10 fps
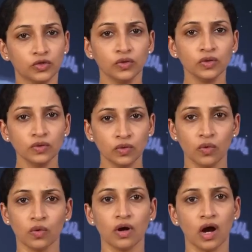Do you
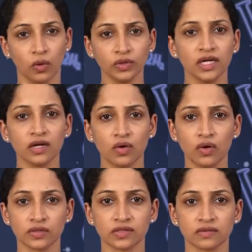know how they are
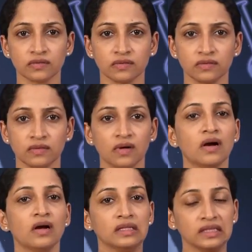caused?
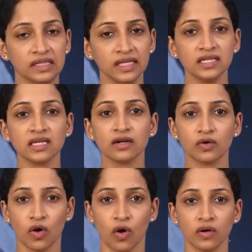These are
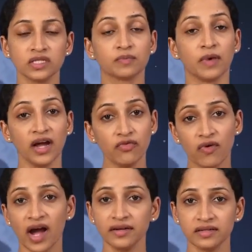caused by
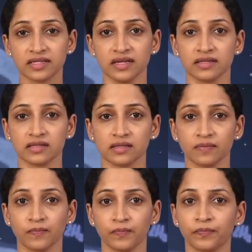viruses.
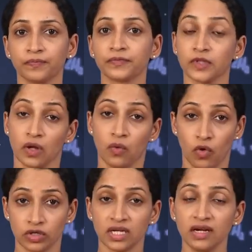
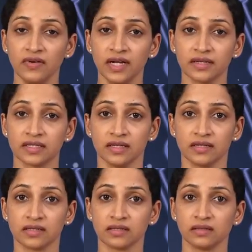What are
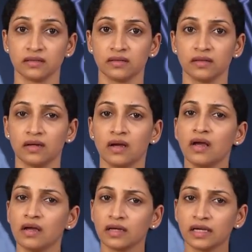viruses?
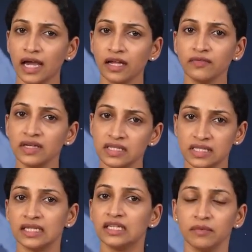Can we
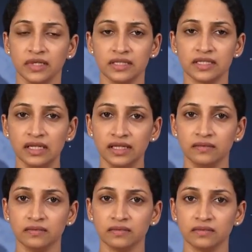see them easily?
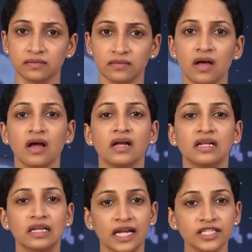
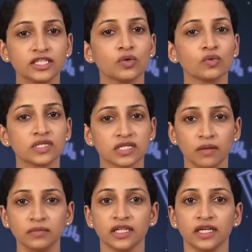Let's know
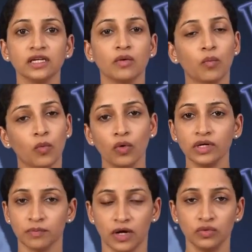something more
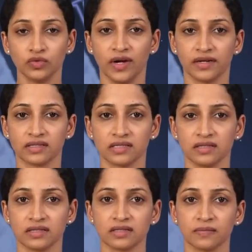about
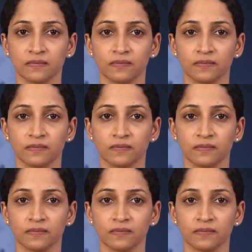viruses.